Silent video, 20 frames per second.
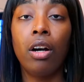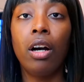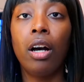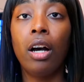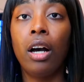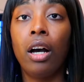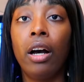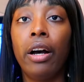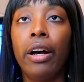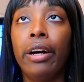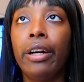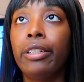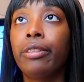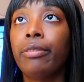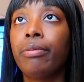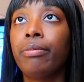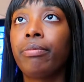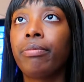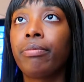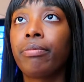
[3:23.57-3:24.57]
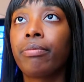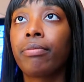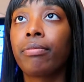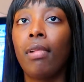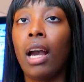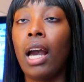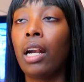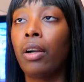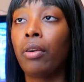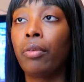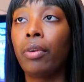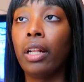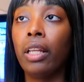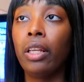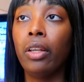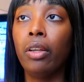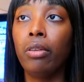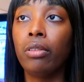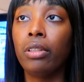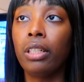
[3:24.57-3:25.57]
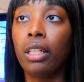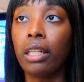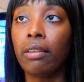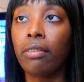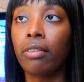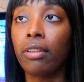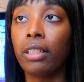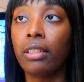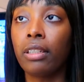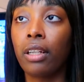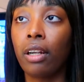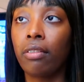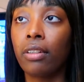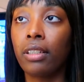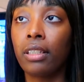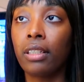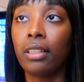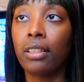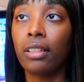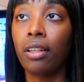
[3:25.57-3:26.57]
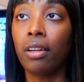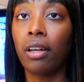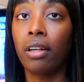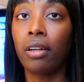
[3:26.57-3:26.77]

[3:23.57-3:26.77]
uh, I don't really use delivery services though.